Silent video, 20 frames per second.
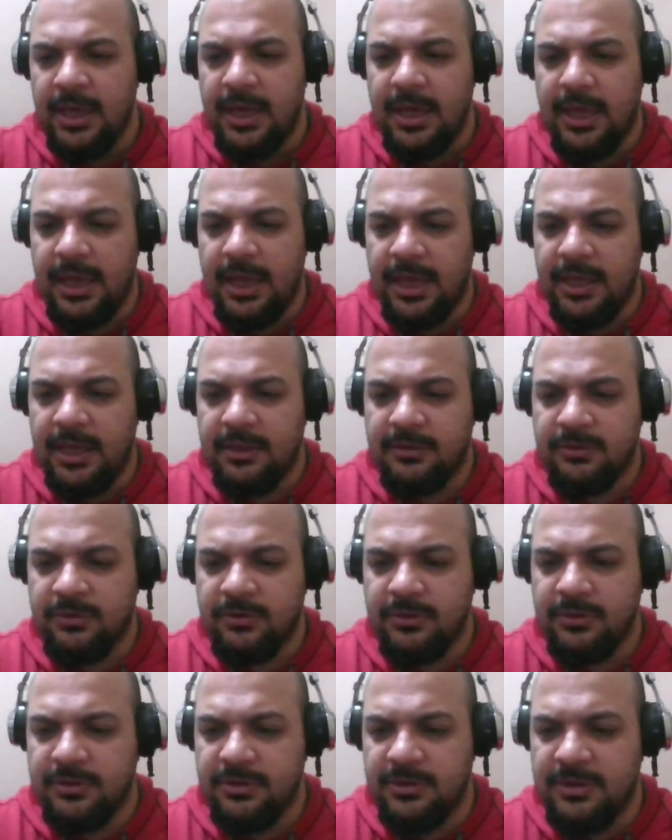it
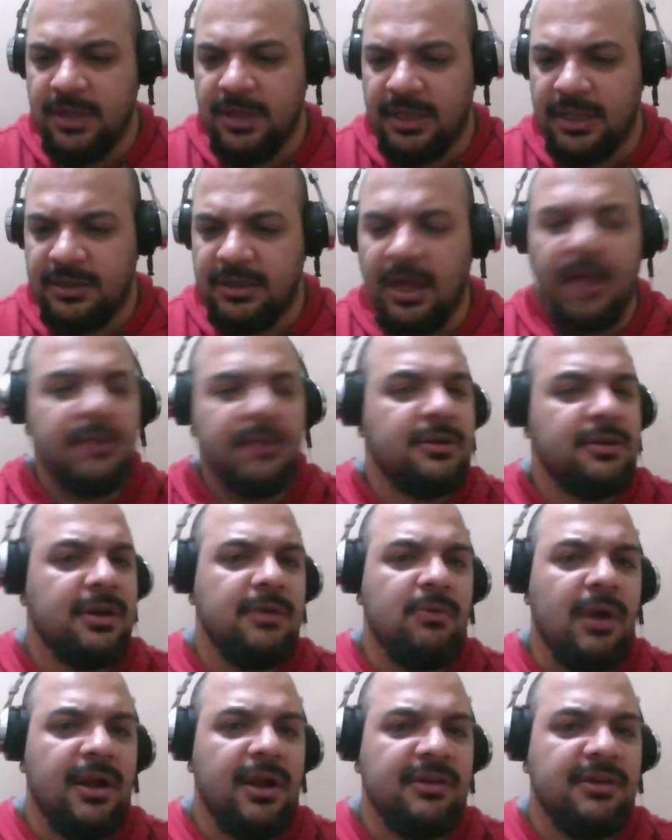did not
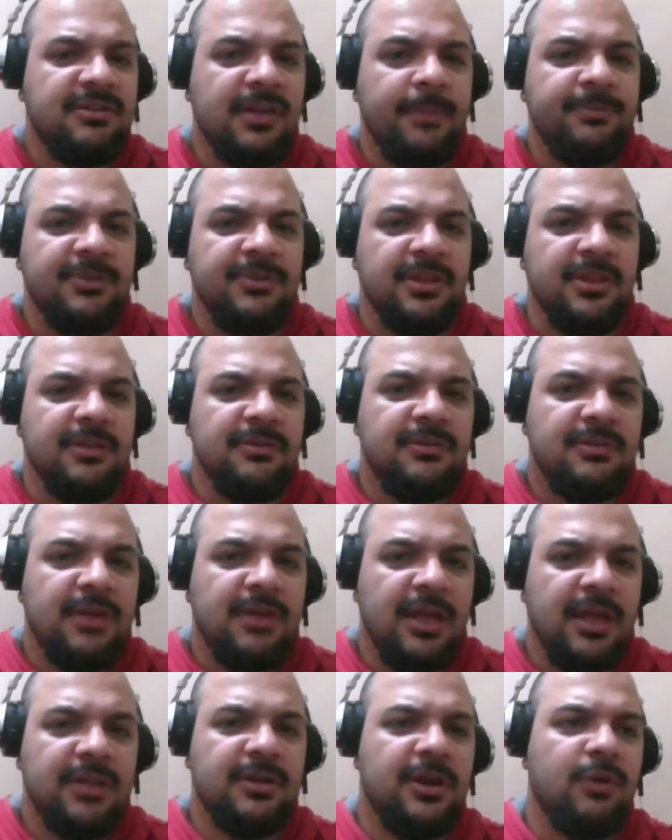require Substance.
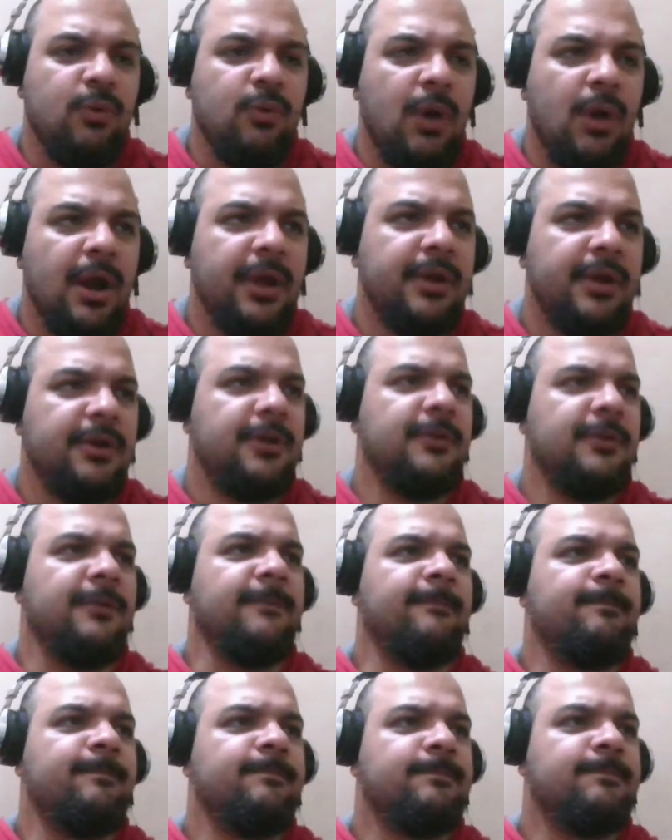It required
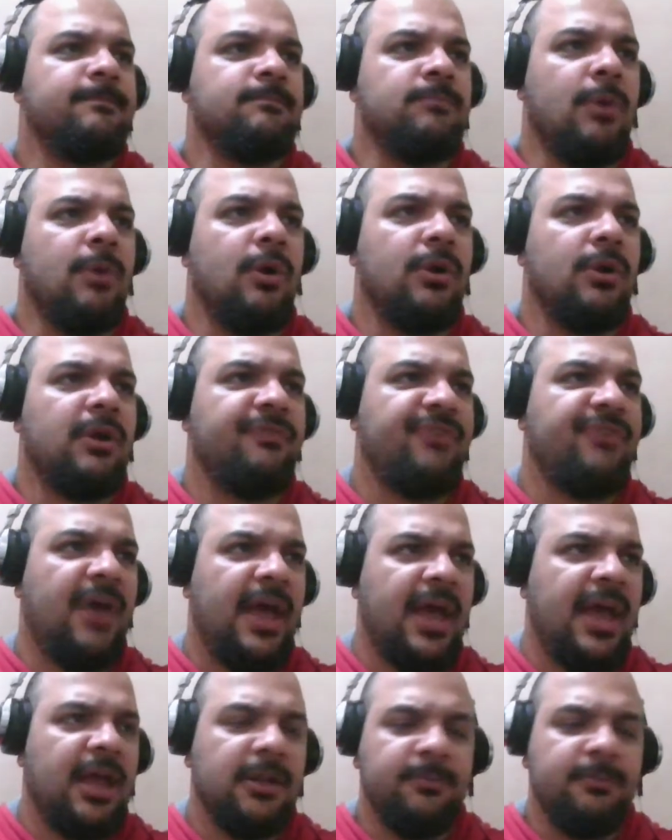more of a
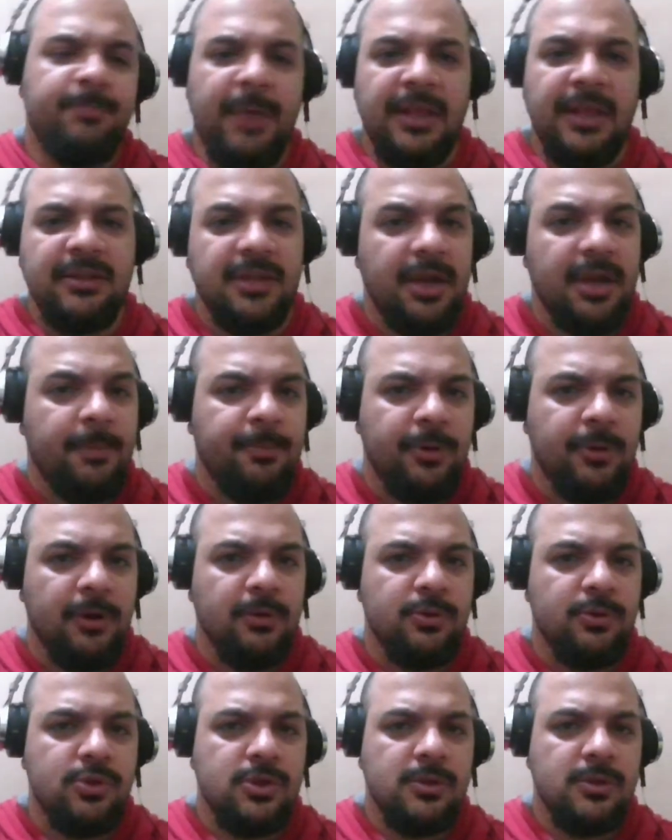hand painted
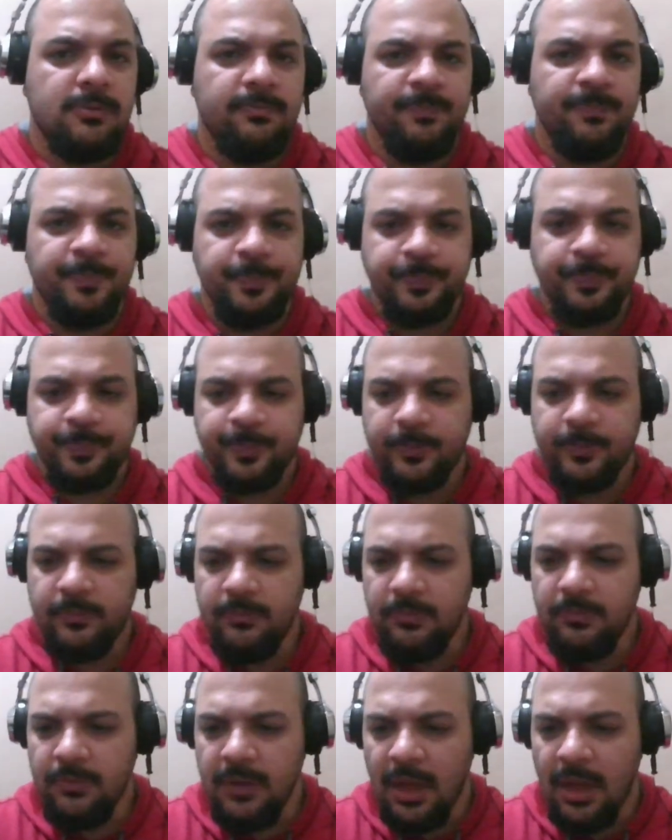approach.
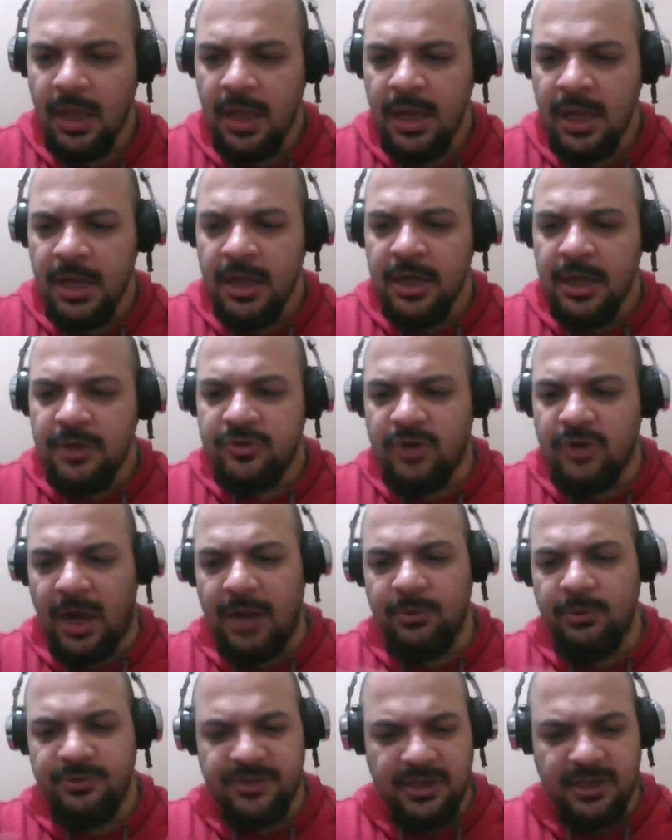So
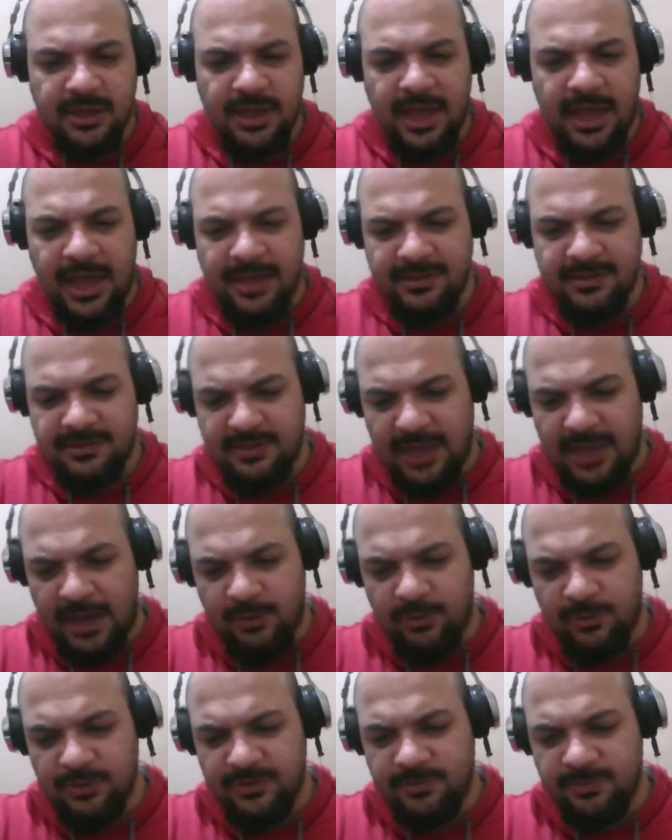as I
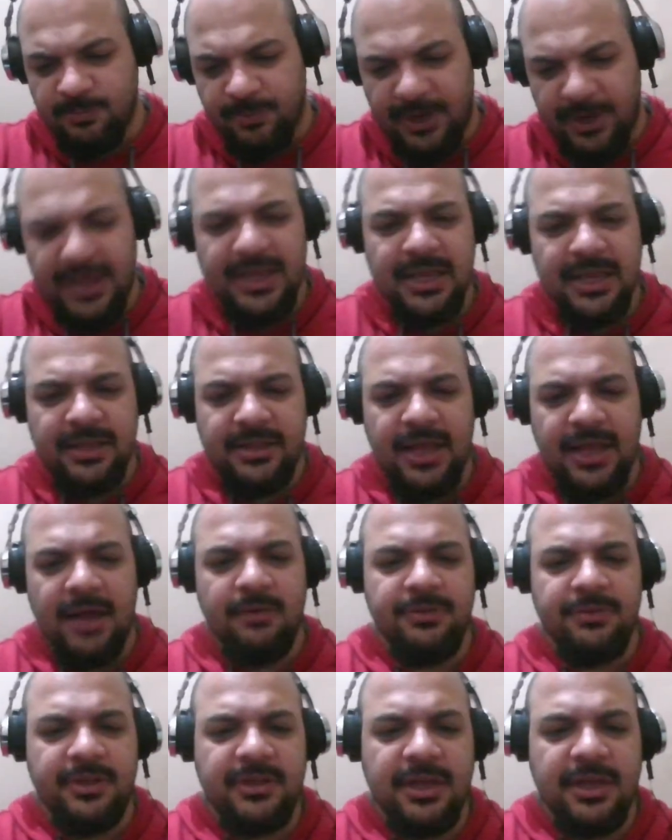was breaking
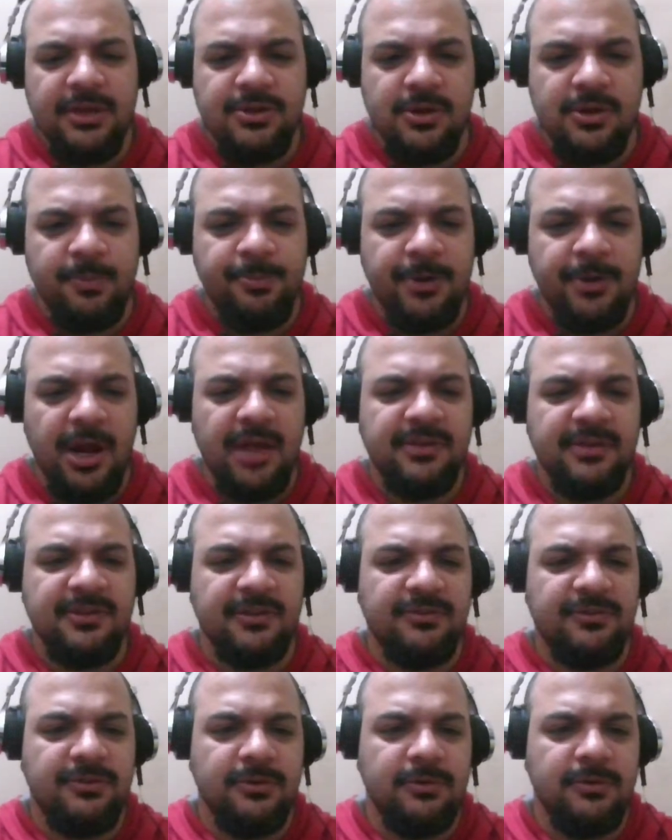down the texture
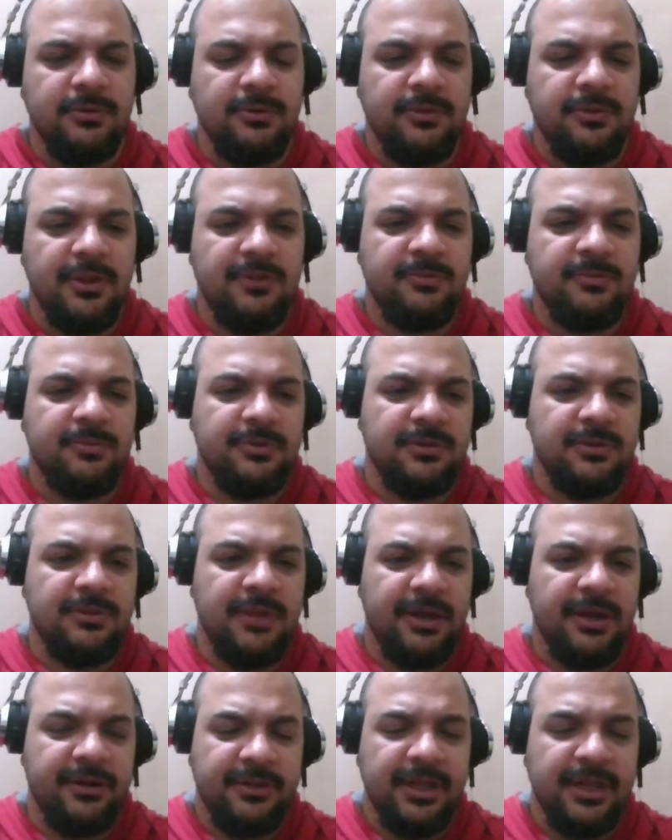process to this
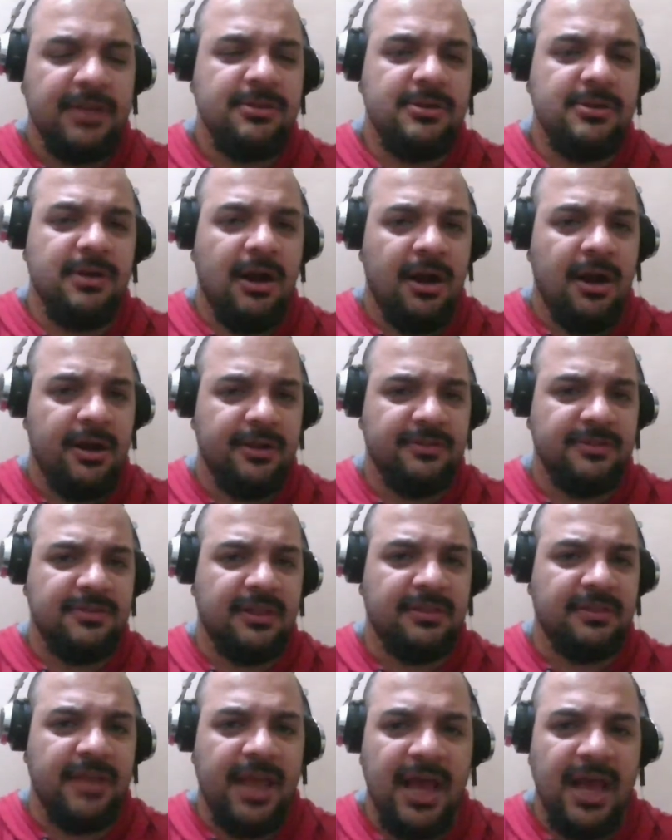their texture artist
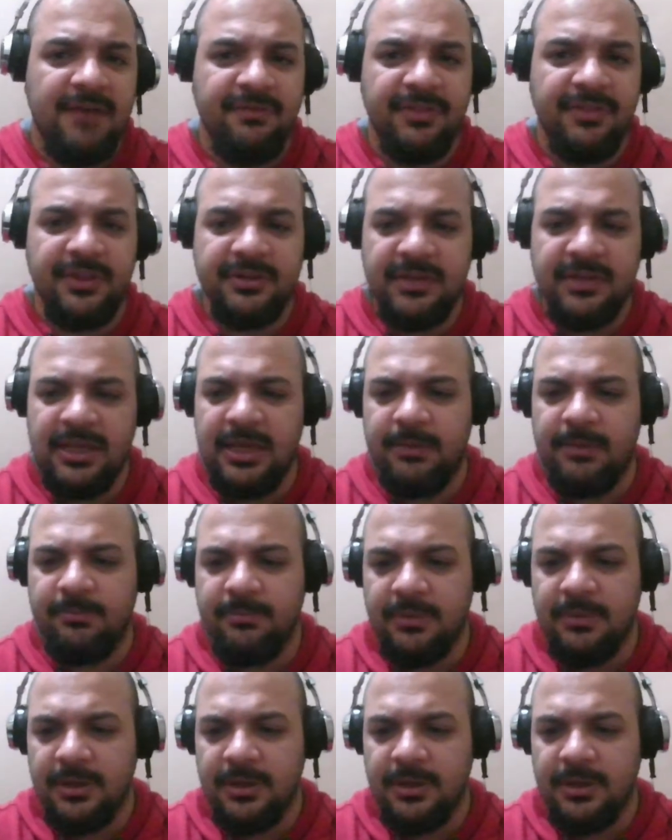that they have in the team,